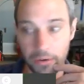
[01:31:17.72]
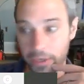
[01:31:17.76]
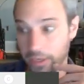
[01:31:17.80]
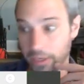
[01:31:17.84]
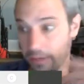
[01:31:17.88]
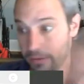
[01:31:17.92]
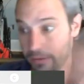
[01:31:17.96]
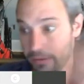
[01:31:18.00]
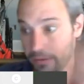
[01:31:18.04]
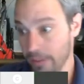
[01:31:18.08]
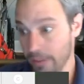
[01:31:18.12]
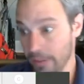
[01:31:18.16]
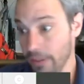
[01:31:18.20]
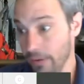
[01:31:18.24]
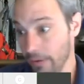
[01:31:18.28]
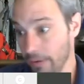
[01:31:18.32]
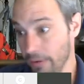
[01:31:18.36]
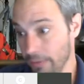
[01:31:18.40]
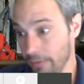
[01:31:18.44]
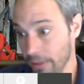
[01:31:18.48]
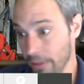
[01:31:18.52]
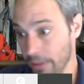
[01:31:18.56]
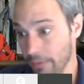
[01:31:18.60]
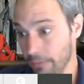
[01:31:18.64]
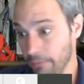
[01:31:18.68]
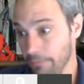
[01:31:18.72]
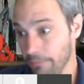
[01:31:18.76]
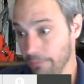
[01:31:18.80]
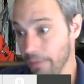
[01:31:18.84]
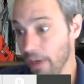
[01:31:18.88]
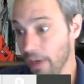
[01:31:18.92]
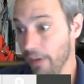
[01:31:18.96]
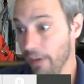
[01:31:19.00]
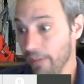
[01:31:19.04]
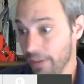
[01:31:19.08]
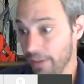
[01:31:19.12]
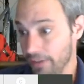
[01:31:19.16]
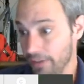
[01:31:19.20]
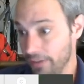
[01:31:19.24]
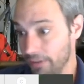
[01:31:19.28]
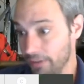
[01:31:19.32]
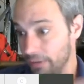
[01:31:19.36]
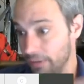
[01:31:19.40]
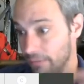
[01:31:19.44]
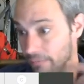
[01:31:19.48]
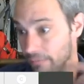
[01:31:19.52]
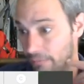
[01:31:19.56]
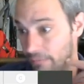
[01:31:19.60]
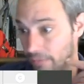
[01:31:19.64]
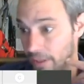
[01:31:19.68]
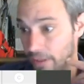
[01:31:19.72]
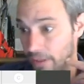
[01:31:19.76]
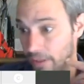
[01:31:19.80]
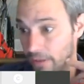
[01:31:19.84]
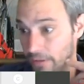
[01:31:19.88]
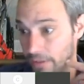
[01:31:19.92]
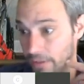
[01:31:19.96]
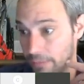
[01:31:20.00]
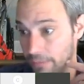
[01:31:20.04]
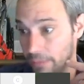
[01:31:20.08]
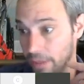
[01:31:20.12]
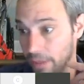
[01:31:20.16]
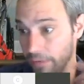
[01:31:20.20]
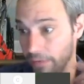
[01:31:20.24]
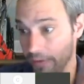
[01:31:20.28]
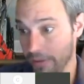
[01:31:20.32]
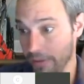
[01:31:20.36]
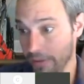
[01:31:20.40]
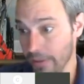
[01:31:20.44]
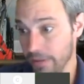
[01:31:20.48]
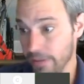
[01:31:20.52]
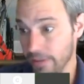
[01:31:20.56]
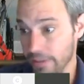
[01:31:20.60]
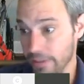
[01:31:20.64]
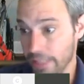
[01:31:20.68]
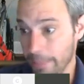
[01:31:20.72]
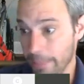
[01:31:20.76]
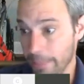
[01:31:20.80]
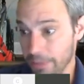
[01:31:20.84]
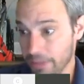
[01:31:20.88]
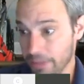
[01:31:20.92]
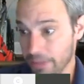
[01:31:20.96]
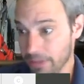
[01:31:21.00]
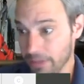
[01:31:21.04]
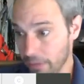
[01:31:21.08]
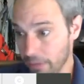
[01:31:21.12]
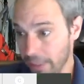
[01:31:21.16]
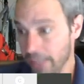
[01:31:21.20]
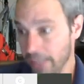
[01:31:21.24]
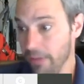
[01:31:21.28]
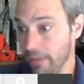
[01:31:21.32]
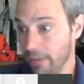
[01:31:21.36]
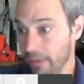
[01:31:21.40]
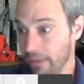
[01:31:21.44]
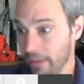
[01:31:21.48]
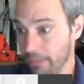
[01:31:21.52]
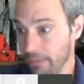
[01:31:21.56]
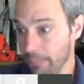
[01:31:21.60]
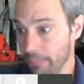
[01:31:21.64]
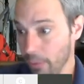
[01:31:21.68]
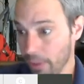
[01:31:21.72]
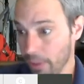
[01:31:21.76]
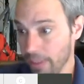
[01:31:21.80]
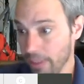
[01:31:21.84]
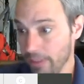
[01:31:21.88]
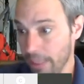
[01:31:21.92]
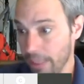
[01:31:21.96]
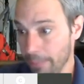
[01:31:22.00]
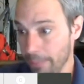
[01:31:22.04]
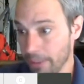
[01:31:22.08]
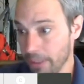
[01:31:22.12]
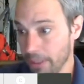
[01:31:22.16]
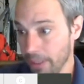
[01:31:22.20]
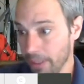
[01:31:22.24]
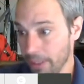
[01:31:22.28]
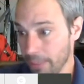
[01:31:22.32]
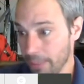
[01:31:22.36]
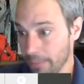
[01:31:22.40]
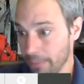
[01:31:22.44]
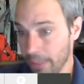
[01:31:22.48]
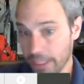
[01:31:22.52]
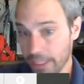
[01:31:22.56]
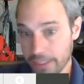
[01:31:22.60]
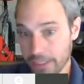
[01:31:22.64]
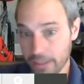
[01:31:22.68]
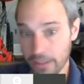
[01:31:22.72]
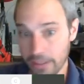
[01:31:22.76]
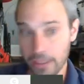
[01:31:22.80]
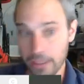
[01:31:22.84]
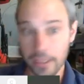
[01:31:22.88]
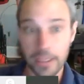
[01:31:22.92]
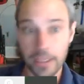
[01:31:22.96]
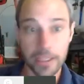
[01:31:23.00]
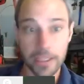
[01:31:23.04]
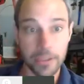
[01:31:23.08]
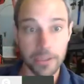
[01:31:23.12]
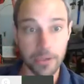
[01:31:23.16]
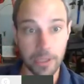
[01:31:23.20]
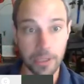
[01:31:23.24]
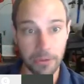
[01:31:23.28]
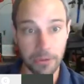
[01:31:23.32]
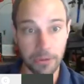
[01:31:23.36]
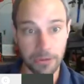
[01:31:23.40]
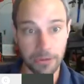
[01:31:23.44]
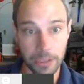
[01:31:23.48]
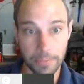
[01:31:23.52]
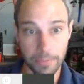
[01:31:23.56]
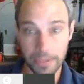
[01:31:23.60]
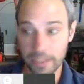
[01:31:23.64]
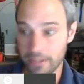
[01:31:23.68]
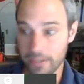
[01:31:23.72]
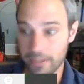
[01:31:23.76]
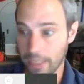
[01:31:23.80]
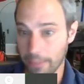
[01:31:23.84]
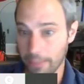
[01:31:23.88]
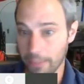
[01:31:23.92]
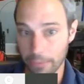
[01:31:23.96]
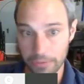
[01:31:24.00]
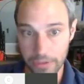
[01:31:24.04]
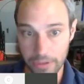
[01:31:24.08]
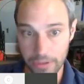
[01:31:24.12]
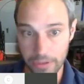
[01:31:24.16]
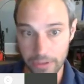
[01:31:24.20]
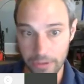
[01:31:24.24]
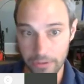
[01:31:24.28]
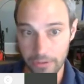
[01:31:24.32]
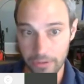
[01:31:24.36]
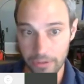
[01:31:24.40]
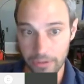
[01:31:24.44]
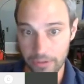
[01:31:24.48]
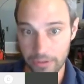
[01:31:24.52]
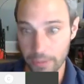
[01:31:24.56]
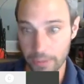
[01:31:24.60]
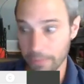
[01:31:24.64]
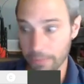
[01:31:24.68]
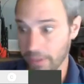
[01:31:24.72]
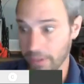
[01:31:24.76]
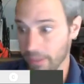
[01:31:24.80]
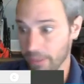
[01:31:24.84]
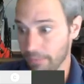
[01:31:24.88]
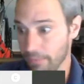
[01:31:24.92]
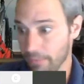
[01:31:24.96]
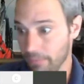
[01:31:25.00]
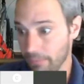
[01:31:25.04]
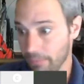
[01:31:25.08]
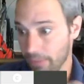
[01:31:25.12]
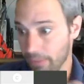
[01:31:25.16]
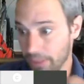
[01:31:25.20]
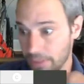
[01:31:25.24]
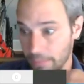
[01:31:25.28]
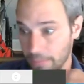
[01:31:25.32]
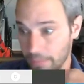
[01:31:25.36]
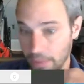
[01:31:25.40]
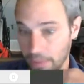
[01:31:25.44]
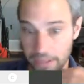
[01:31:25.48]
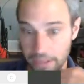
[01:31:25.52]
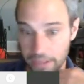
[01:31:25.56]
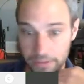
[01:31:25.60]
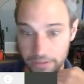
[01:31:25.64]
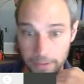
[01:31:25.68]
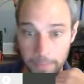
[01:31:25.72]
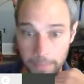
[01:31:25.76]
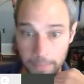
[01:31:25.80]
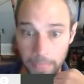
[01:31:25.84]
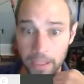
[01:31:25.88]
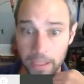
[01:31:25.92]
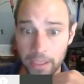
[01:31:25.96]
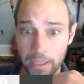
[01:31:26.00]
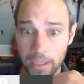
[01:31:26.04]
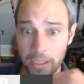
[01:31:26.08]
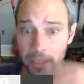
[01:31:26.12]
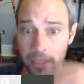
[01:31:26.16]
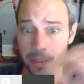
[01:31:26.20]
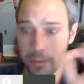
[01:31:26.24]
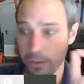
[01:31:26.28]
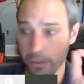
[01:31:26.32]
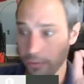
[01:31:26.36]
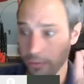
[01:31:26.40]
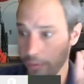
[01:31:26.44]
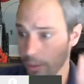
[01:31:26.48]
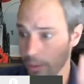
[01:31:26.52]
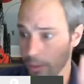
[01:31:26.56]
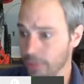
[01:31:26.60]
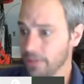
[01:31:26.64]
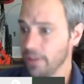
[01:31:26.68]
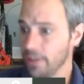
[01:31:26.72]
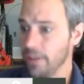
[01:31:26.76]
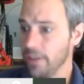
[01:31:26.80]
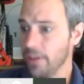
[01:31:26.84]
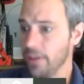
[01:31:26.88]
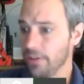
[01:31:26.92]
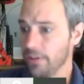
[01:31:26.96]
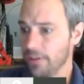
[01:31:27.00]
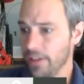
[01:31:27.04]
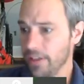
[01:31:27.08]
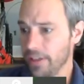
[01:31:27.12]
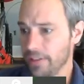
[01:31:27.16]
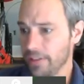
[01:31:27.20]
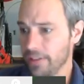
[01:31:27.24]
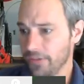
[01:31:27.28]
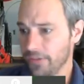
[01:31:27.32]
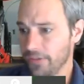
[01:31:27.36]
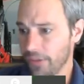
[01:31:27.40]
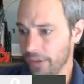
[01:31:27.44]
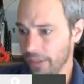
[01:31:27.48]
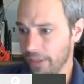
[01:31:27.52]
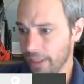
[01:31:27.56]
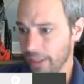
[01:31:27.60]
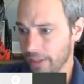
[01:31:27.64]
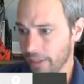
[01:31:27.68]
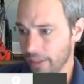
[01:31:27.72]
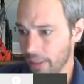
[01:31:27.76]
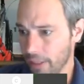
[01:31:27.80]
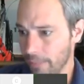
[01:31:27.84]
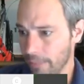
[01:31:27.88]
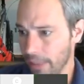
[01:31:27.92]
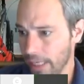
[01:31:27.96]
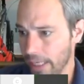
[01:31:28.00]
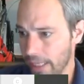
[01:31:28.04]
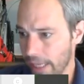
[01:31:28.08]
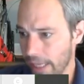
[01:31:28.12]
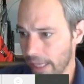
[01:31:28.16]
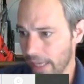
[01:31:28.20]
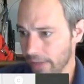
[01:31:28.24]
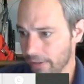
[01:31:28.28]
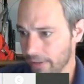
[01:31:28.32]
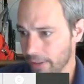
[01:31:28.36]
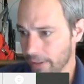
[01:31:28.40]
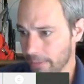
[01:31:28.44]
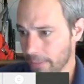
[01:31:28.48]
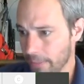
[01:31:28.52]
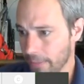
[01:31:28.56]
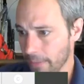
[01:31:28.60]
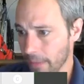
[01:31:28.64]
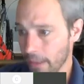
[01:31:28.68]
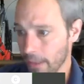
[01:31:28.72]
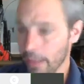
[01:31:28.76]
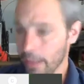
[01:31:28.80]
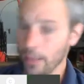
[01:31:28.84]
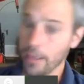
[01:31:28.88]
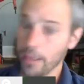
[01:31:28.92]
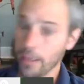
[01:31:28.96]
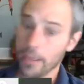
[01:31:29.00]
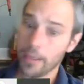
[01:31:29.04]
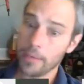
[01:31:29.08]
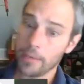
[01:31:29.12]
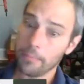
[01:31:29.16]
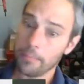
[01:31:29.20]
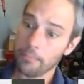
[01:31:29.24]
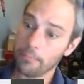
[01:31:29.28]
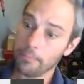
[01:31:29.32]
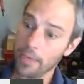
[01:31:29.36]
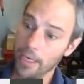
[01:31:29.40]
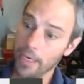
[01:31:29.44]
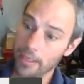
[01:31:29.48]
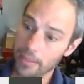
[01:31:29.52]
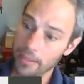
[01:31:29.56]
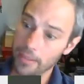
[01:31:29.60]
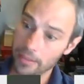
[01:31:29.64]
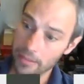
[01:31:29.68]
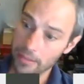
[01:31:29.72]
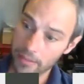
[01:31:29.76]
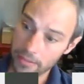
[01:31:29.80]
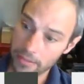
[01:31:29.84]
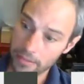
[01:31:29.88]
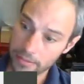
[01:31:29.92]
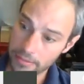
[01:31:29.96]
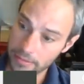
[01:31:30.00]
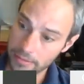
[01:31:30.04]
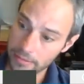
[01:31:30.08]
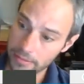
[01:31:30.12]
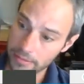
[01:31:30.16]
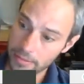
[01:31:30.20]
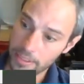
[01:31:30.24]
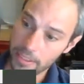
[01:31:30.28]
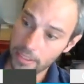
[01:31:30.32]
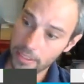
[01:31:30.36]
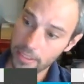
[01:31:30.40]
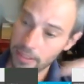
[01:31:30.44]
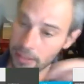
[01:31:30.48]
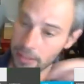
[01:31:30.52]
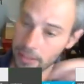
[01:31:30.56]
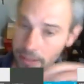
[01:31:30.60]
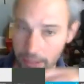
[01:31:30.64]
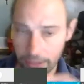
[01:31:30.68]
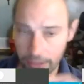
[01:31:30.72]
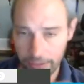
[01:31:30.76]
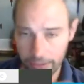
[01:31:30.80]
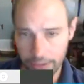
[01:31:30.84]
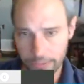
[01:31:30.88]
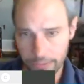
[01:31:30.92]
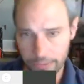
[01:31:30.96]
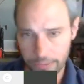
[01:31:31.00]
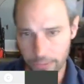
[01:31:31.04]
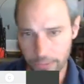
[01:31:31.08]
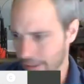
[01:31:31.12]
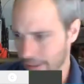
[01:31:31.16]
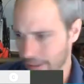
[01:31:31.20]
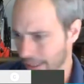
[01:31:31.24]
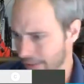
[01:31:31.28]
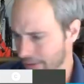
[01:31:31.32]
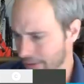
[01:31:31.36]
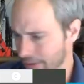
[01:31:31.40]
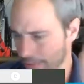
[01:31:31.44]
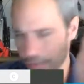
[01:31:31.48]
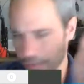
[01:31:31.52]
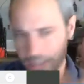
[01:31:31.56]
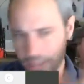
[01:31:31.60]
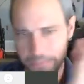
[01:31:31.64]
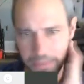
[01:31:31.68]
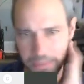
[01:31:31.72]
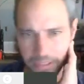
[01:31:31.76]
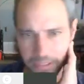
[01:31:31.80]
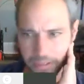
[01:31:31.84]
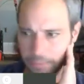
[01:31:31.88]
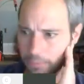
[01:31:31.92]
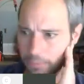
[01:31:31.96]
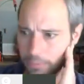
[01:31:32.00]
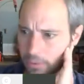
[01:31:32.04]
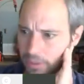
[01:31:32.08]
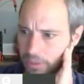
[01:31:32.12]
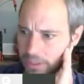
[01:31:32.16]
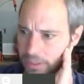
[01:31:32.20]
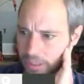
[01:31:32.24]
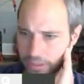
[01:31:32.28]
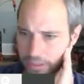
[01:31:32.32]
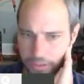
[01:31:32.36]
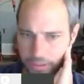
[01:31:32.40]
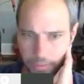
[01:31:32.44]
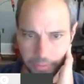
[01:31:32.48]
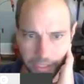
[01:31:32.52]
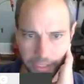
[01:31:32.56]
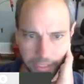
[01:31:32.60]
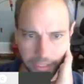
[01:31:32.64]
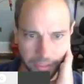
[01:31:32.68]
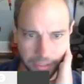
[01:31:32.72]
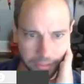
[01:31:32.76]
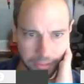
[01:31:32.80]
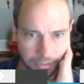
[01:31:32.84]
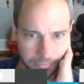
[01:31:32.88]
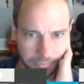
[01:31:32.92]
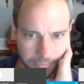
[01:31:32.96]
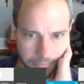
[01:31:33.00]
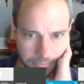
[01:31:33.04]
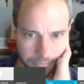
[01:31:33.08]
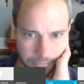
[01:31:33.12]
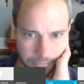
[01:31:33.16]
or you're above its, you're above it, your temperature is greater than the boiling temperature at your pressure, you come to the superheat tables and you use these superheat pressure blocks. You usually use this for the turbine exit, but in this one, not so much, because our boiler is not a superheater.